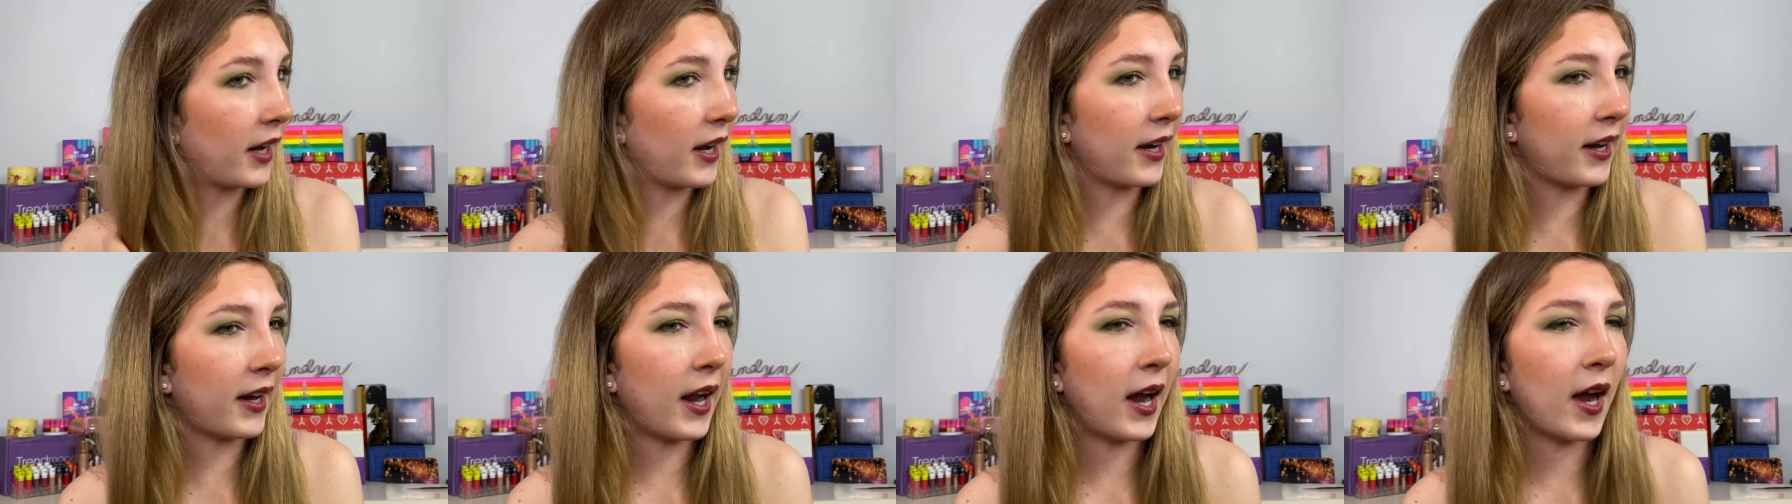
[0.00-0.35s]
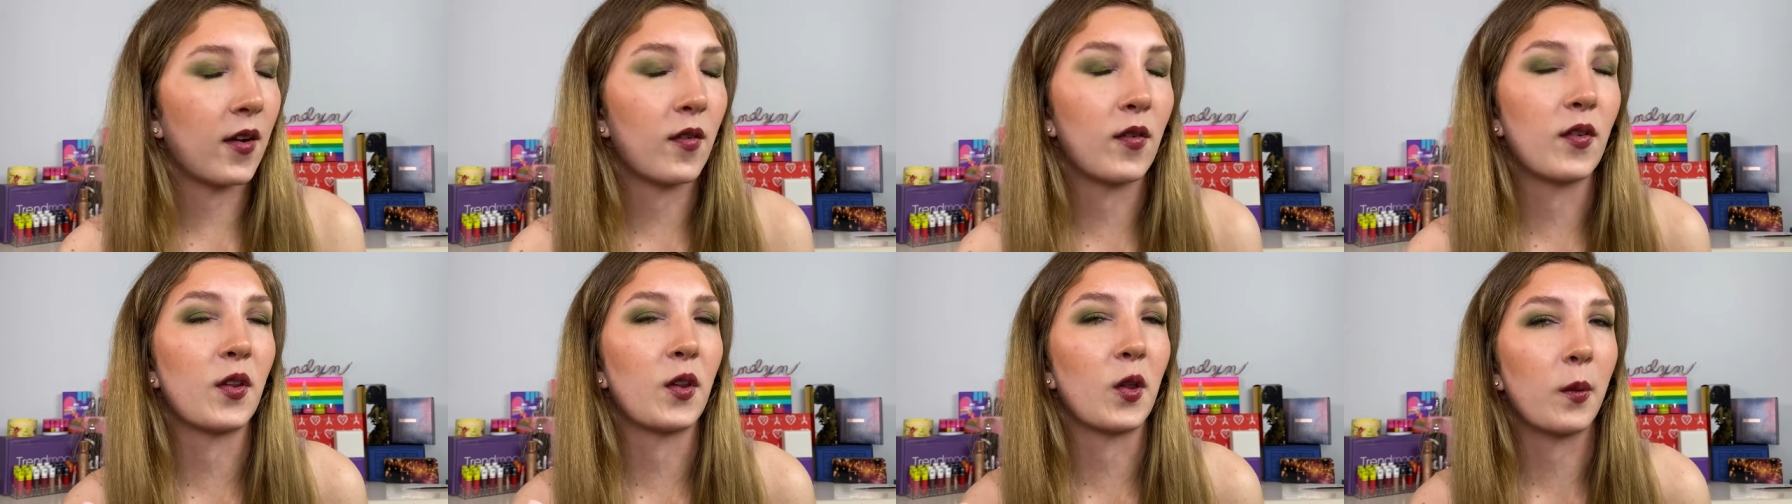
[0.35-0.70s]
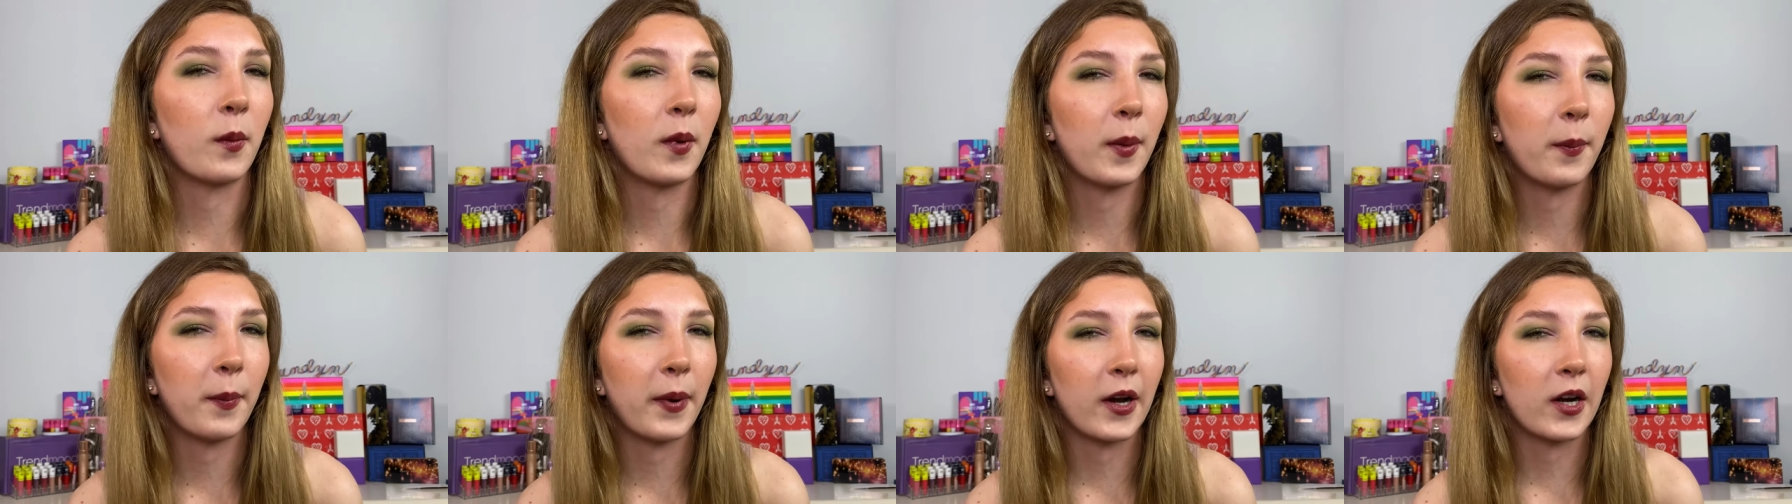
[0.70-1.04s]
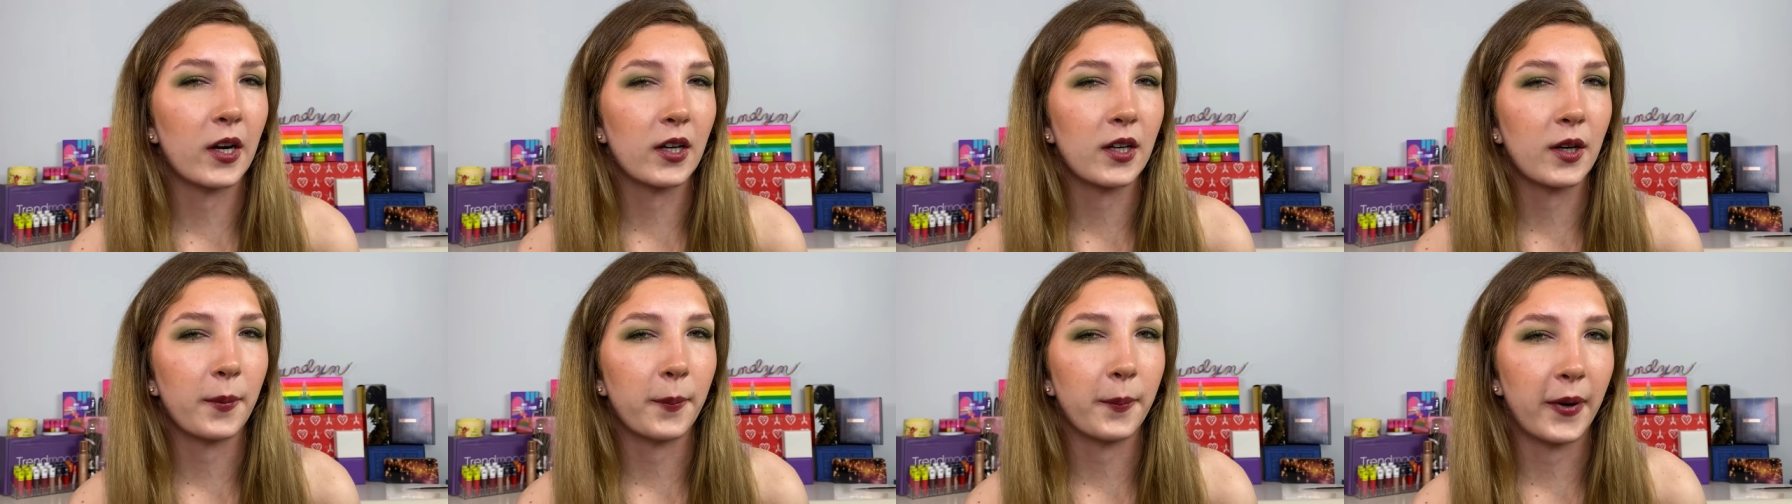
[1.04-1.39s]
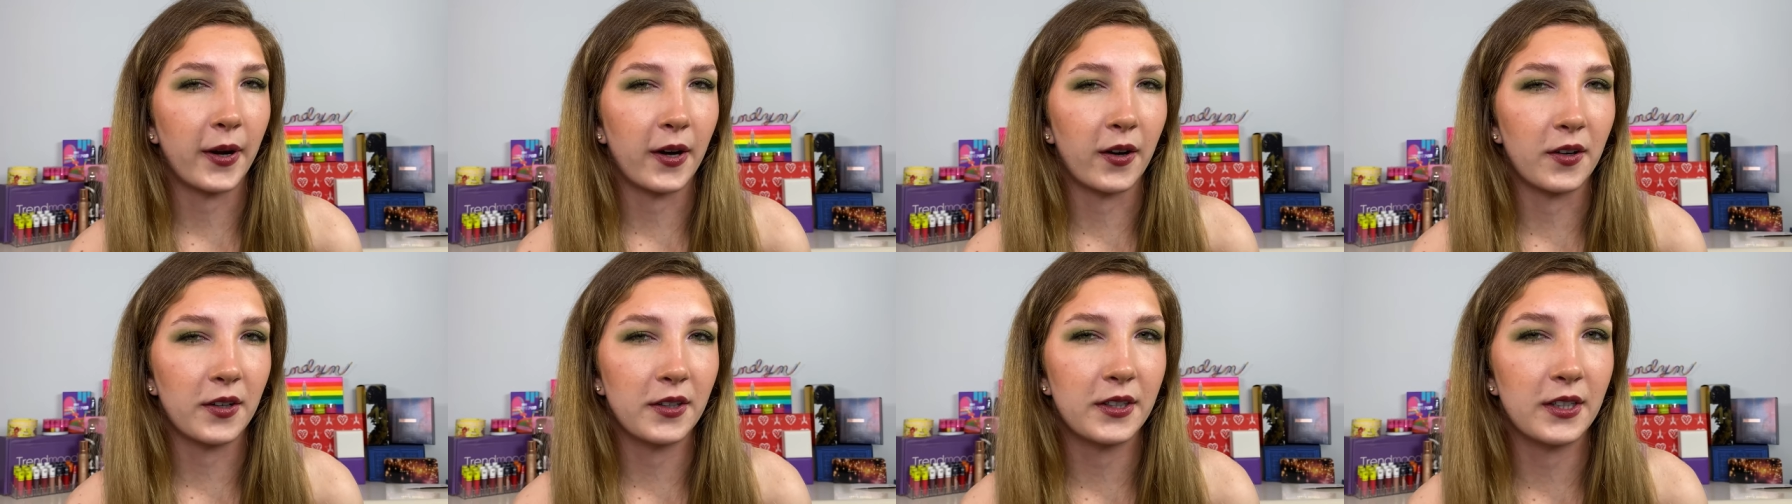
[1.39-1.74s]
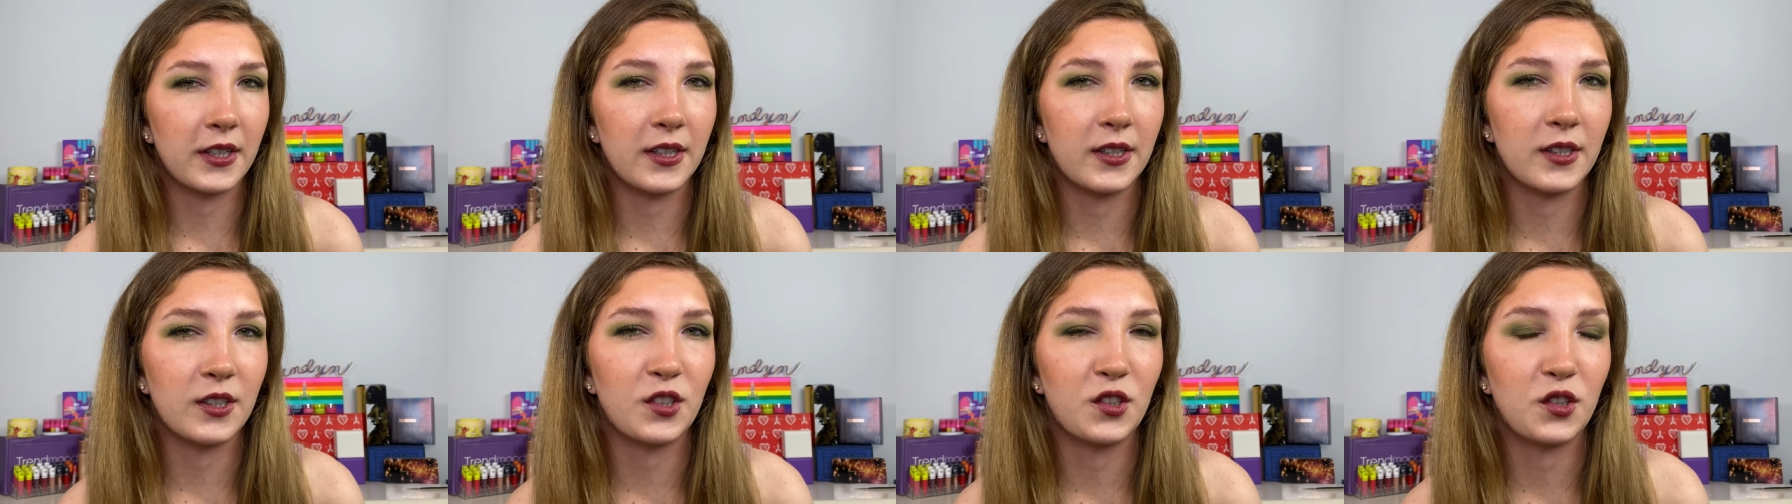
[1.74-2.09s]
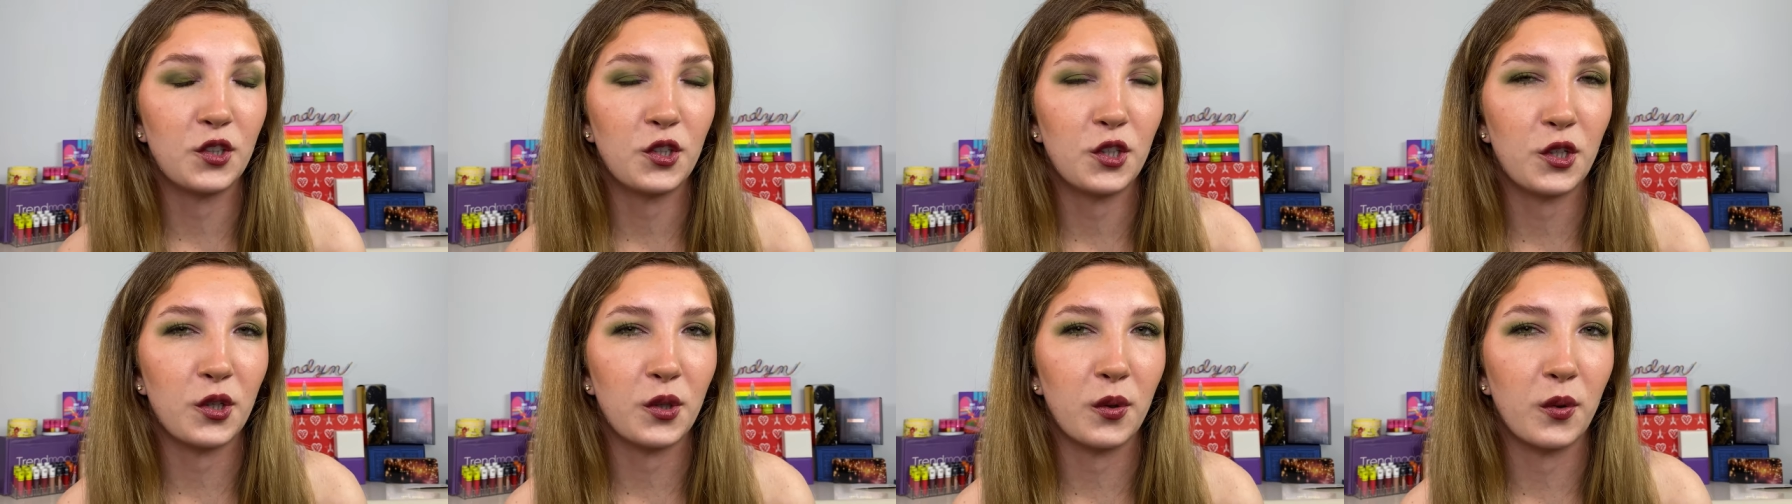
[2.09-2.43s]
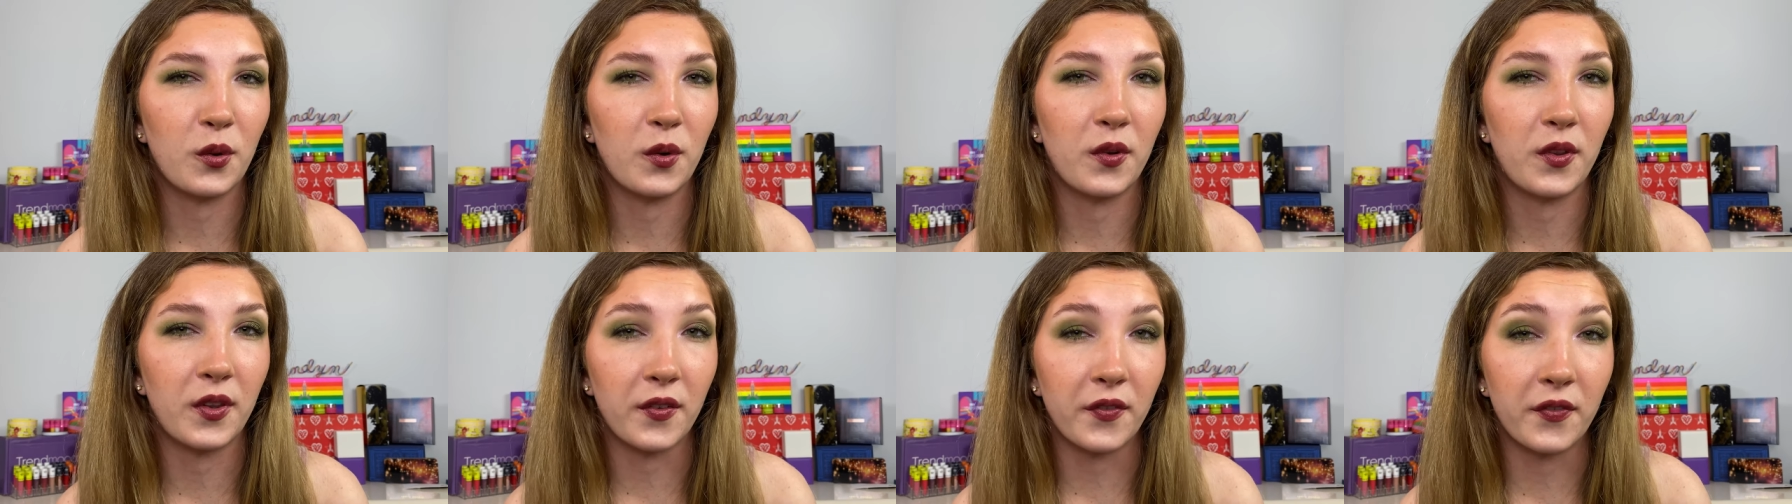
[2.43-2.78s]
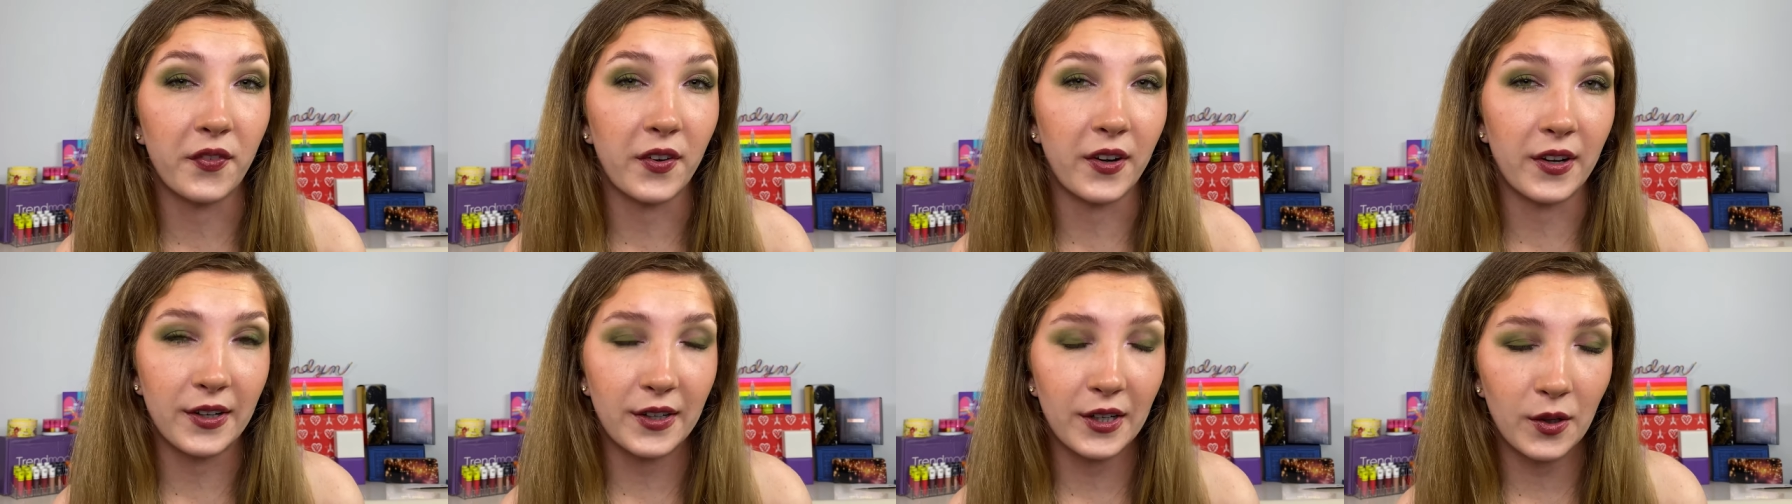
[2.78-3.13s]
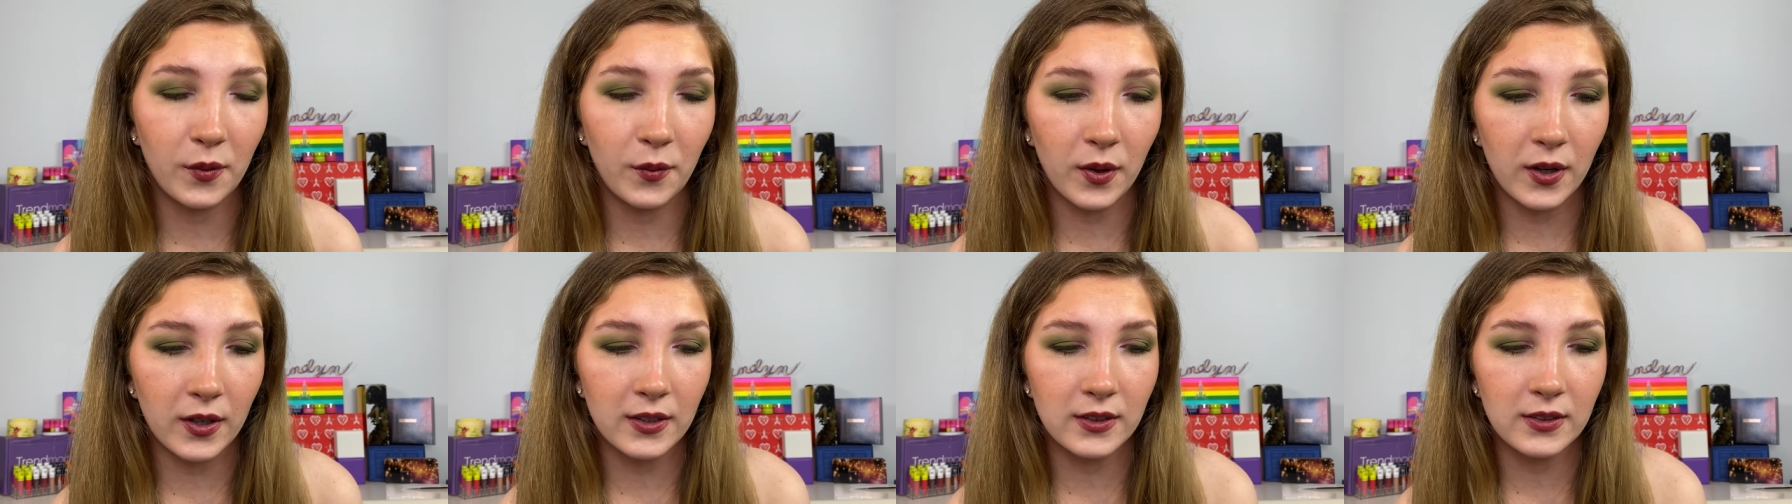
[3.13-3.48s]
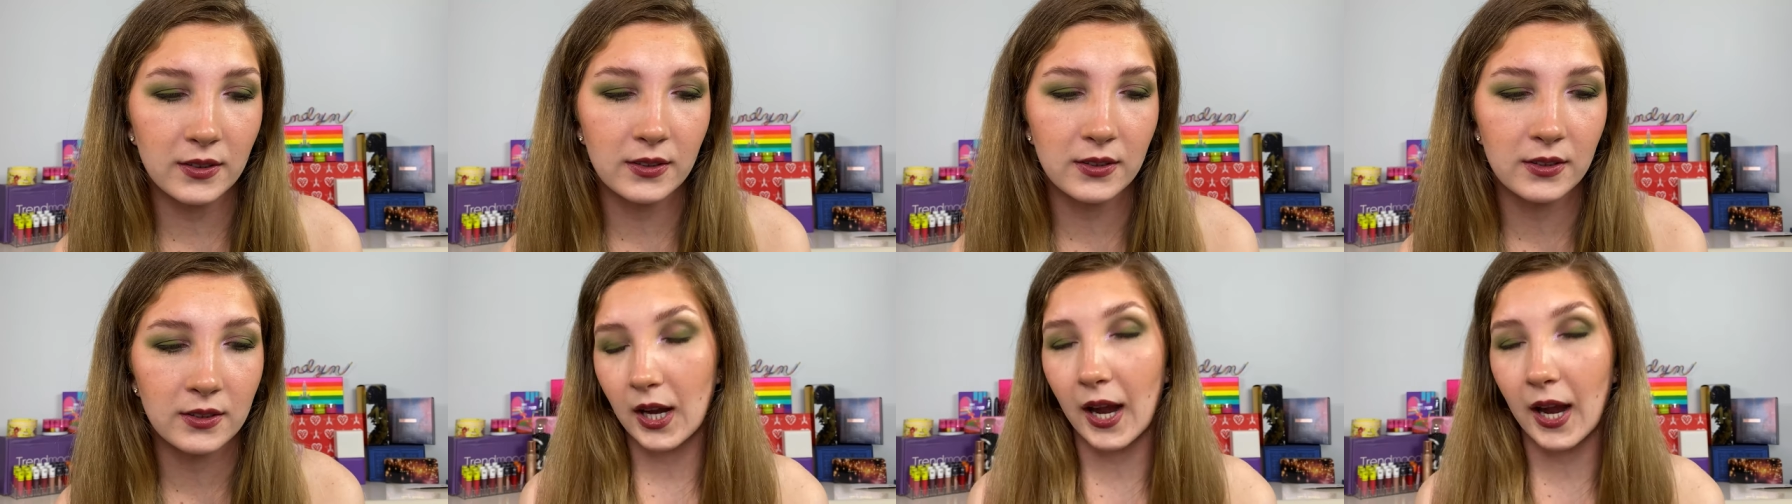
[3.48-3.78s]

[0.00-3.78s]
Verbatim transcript: and have a little bit better comparison to the Fenty ones.